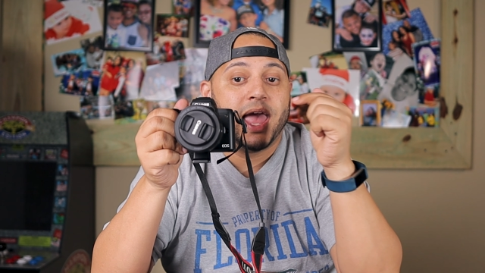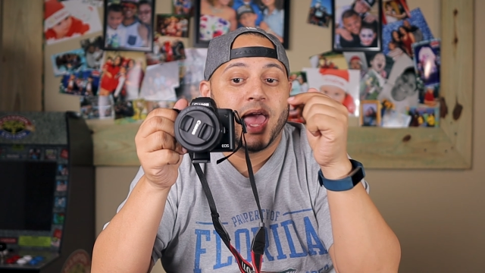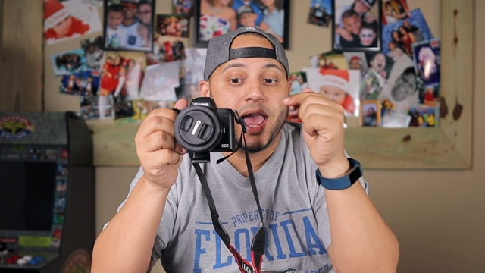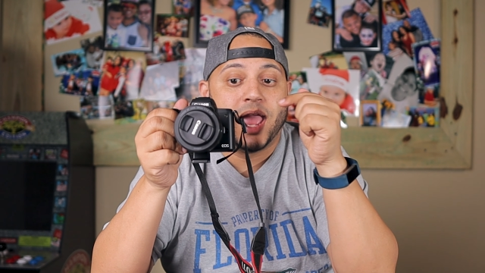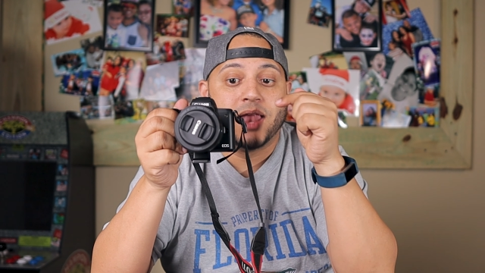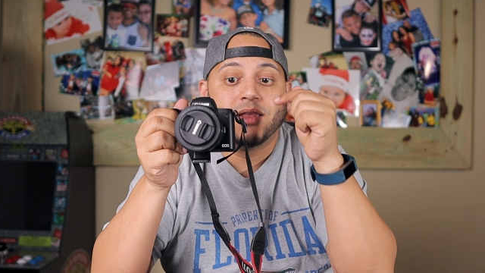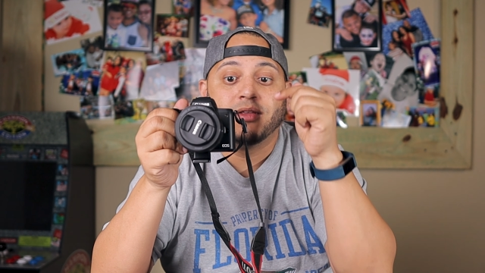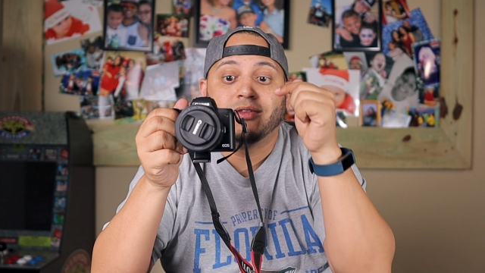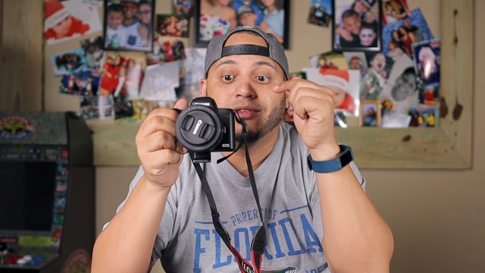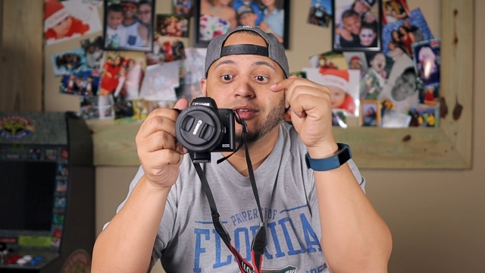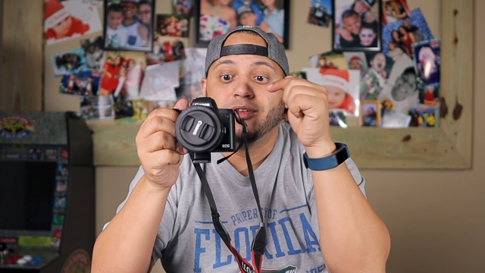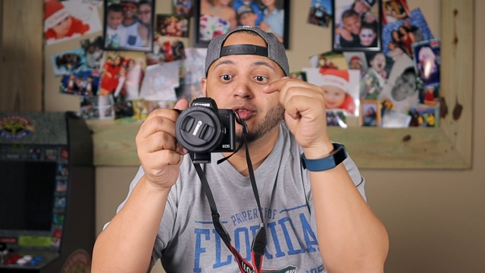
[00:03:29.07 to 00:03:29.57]

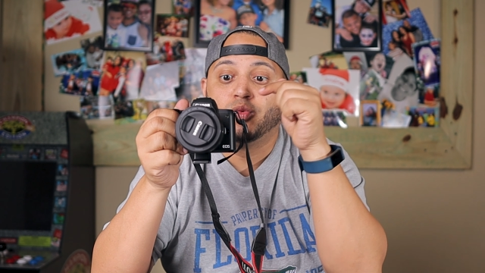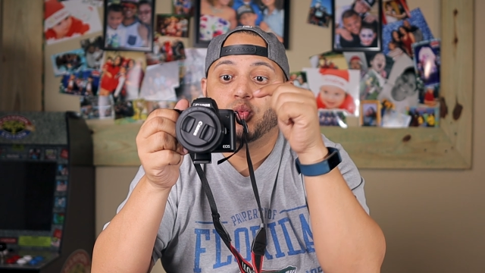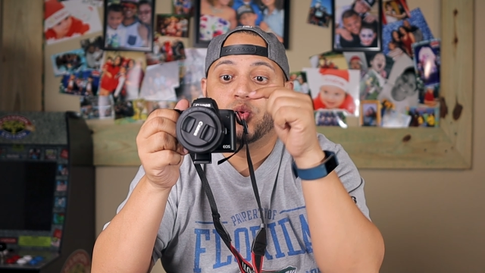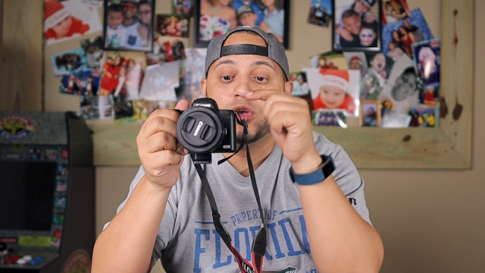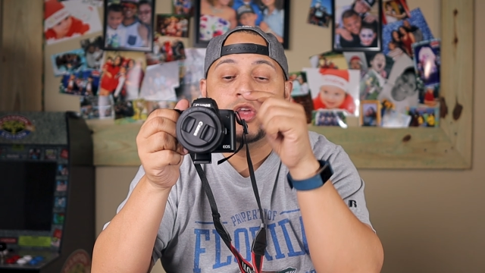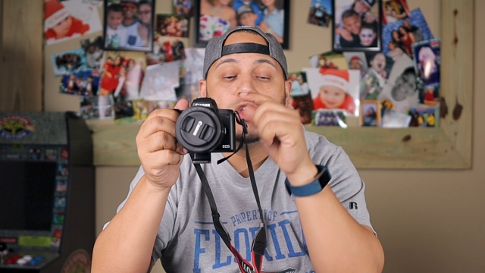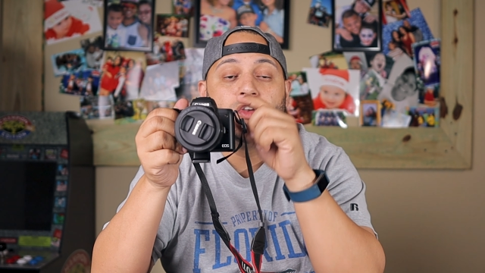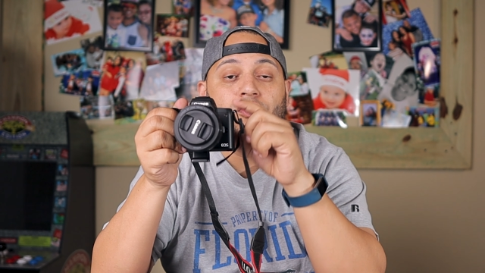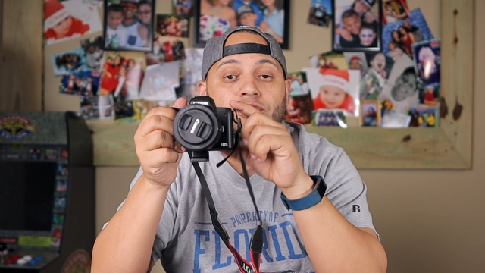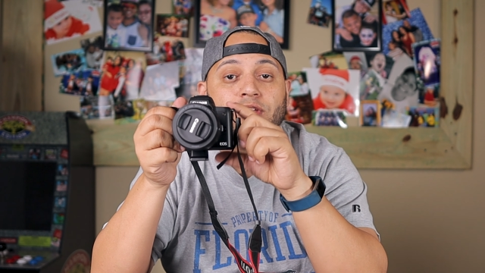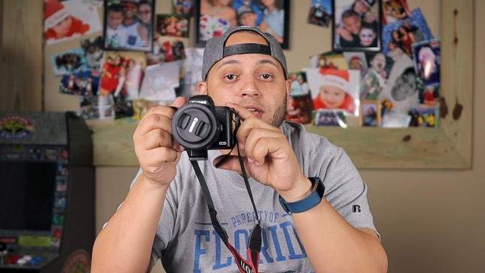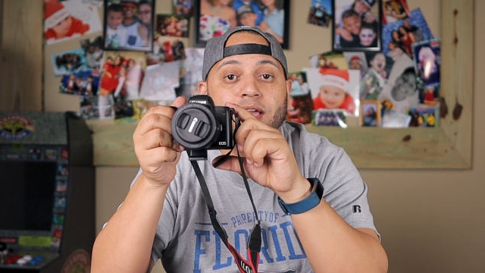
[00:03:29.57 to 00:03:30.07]
And since
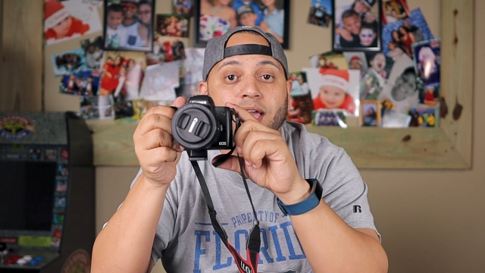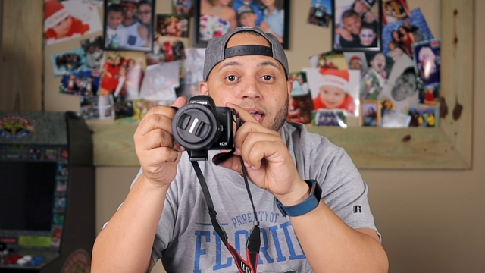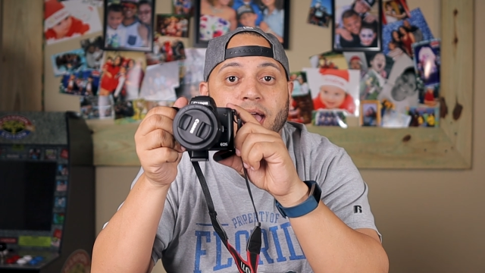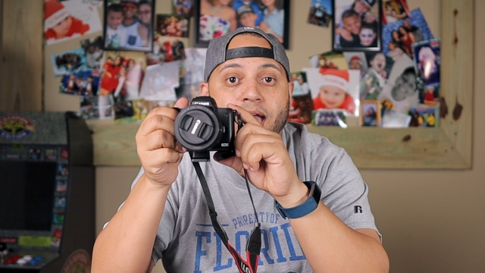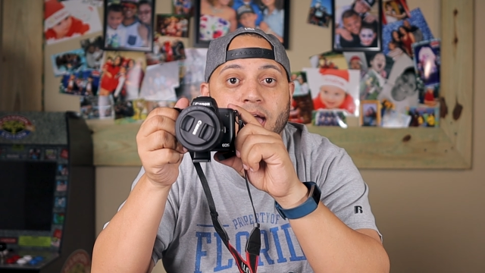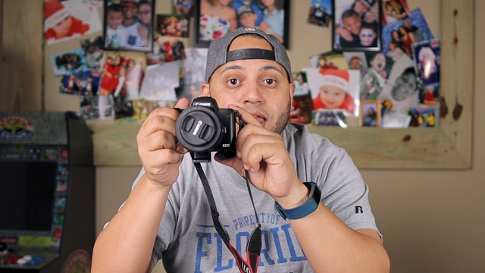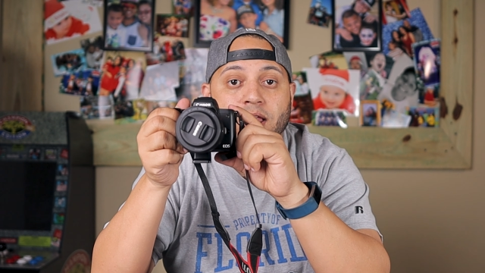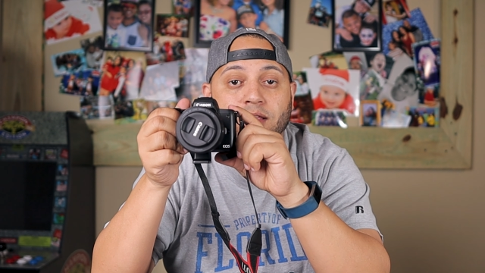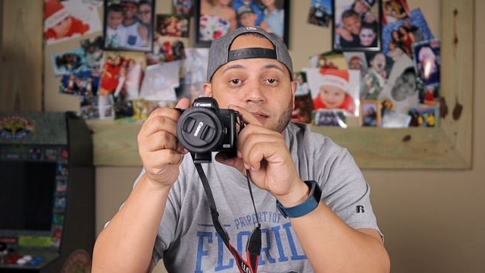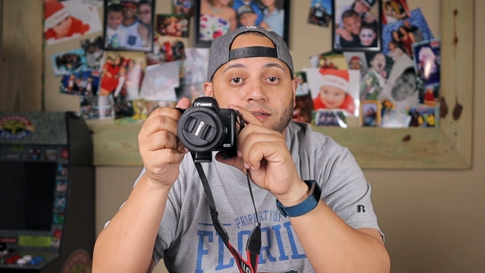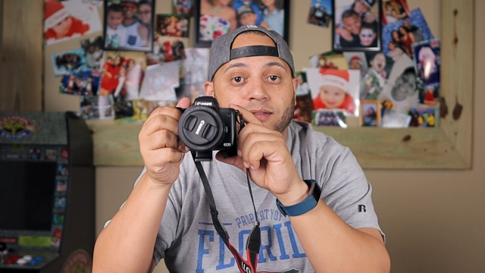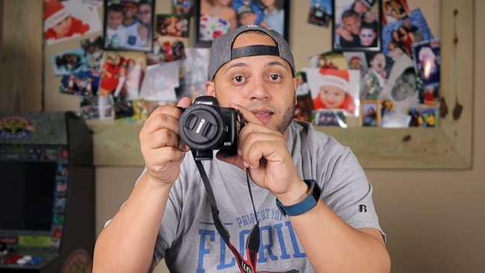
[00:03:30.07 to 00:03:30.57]
we're using
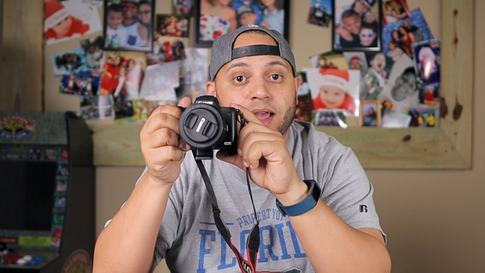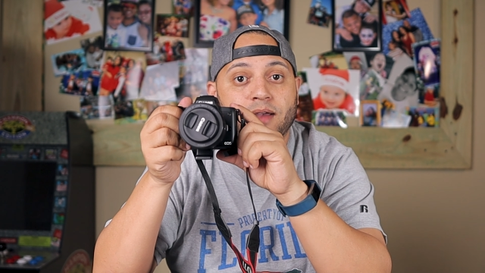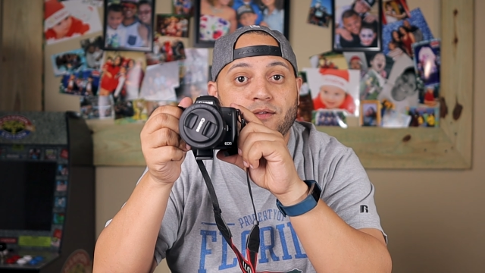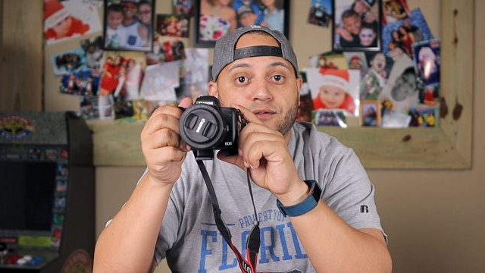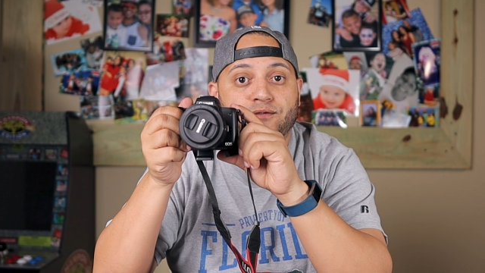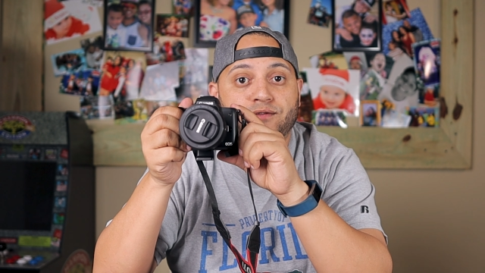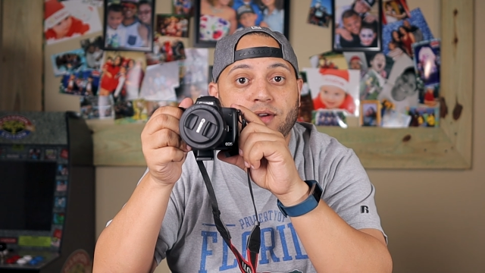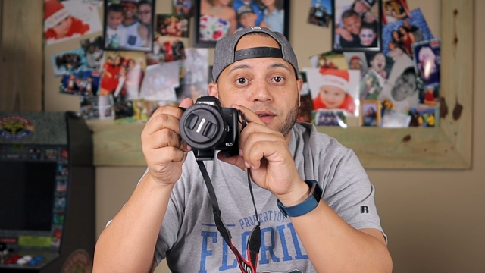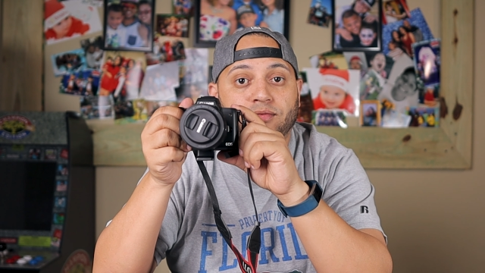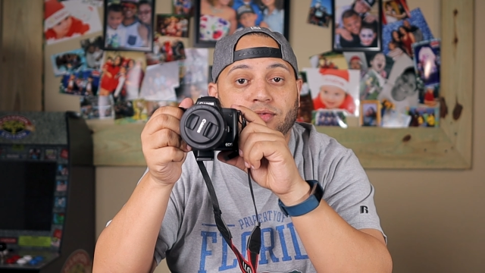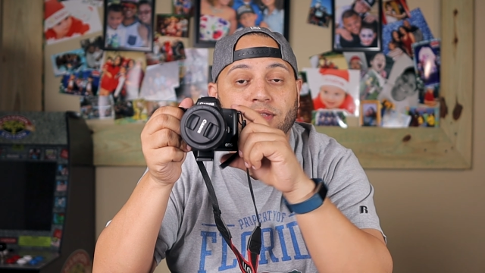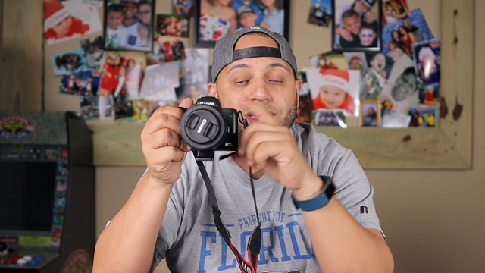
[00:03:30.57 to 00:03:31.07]
Canon, this
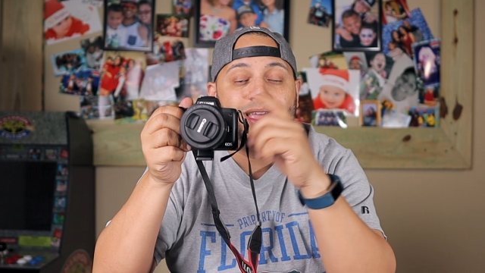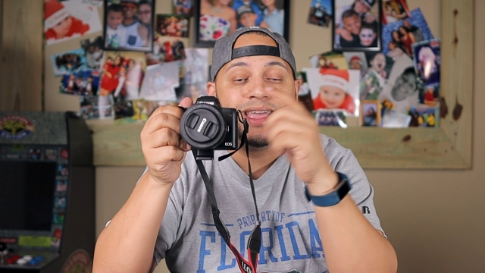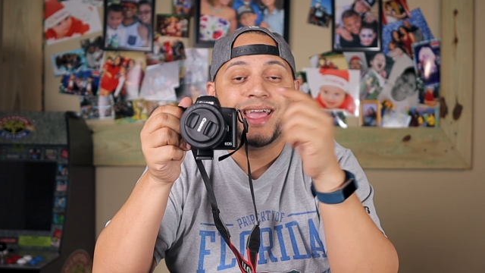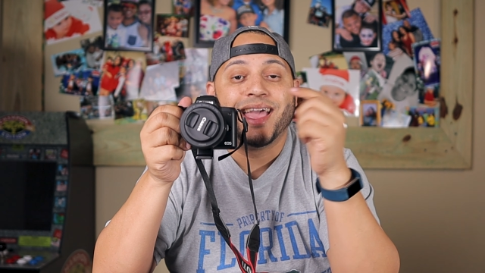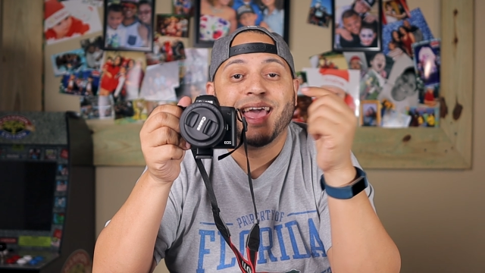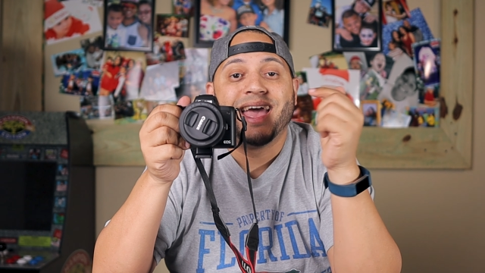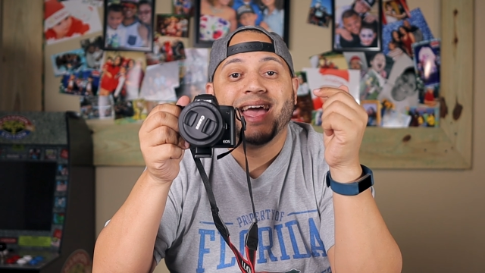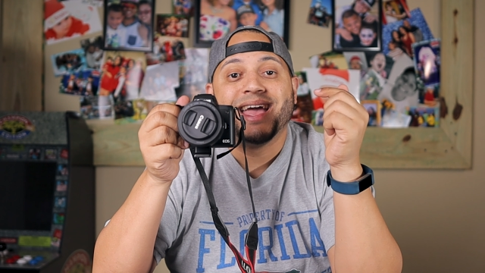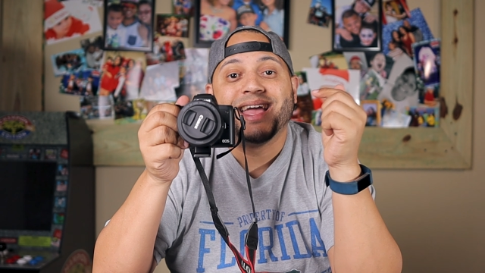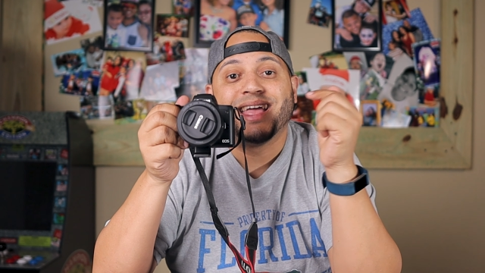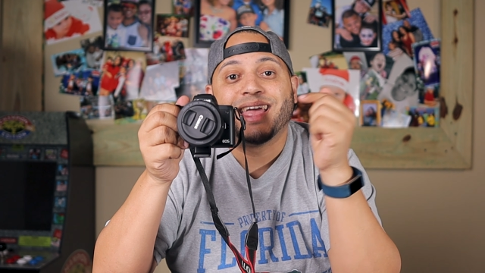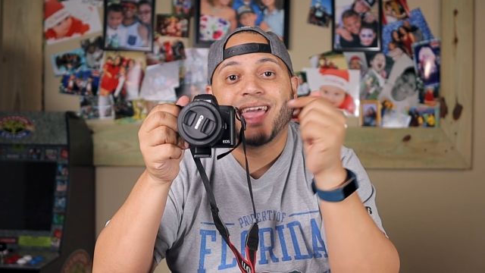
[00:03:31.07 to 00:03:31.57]
M50,